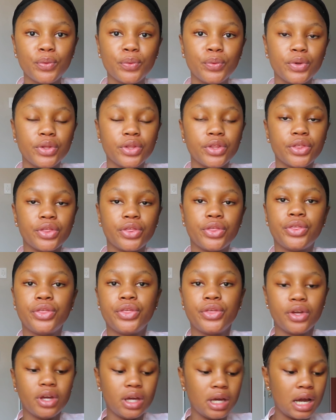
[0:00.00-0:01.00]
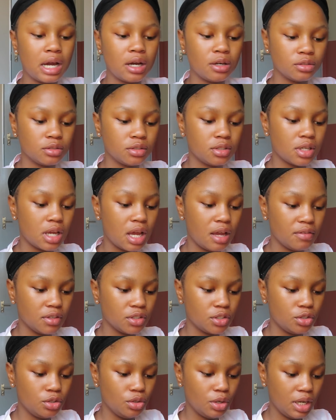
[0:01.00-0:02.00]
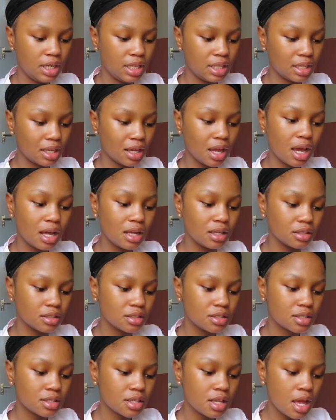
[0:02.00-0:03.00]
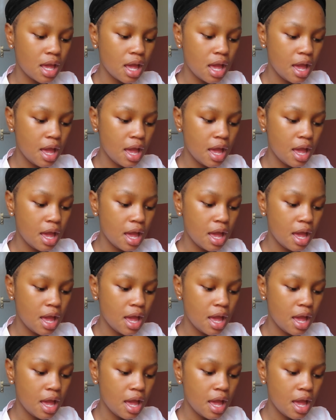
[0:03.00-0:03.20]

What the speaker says: without having to do anything else,